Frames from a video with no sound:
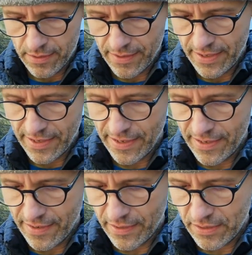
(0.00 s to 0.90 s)

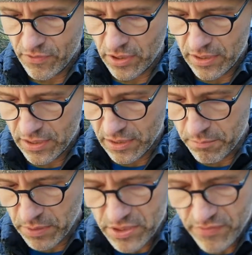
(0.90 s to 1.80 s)
And I've gone on a
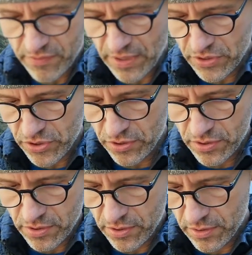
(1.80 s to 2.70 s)
bunch of
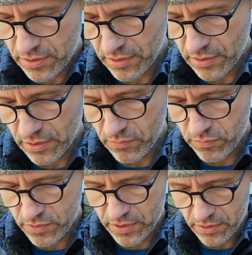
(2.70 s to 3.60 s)
adventures.
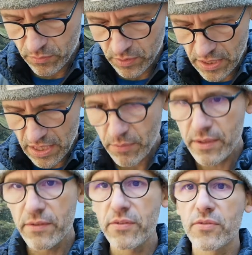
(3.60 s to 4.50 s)
Did the
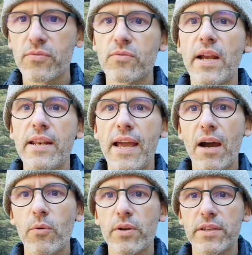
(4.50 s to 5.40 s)
Wallowas. Right now
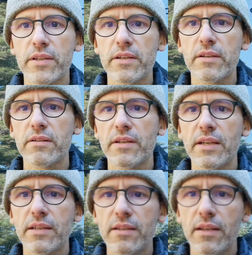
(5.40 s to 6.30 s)
we're here
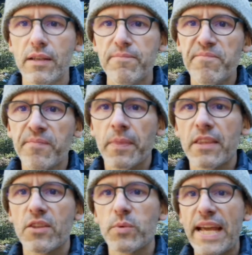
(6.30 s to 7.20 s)
in
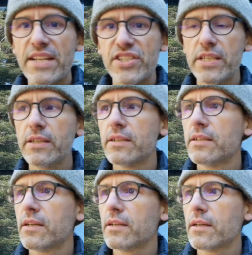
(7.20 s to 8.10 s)
the Wenatchee
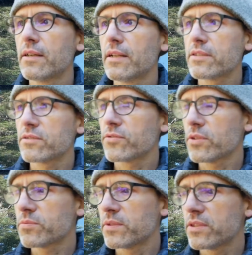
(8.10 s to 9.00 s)
National
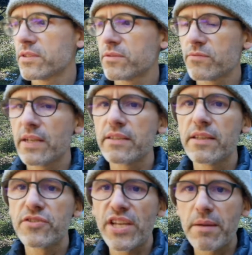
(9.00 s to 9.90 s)
Forest. We just ran the
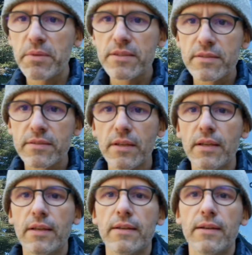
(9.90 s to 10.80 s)
enchantments.
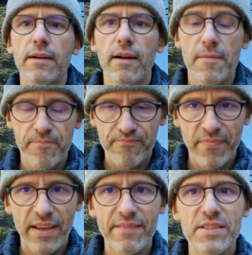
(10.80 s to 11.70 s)
And
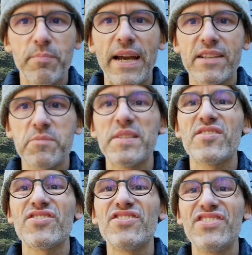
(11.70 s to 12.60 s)
this pack has been
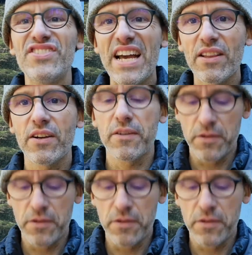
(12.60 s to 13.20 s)
stellar.